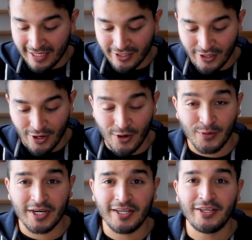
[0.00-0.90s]
So
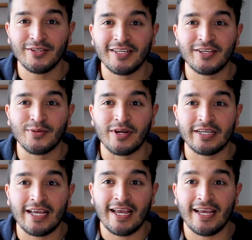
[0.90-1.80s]
we're gonna use this
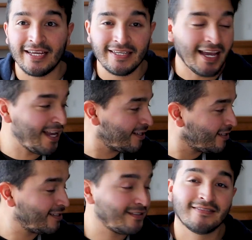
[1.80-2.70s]
one, and yeah,
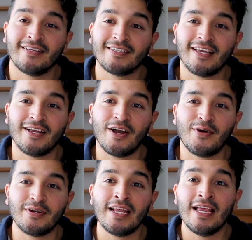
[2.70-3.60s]
let's get
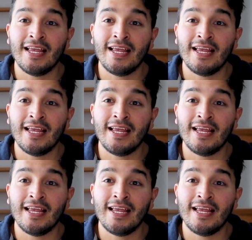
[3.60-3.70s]
going.